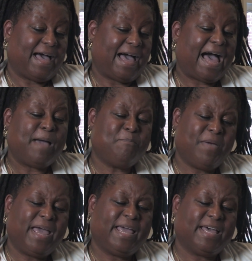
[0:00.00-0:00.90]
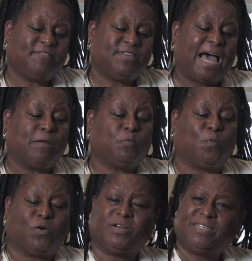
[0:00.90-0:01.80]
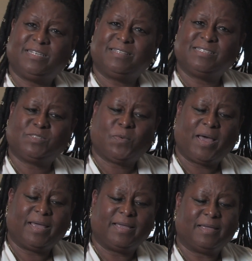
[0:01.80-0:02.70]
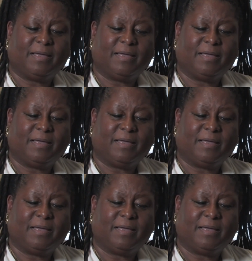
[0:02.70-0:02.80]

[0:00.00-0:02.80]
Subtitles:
I may have not worded it this way,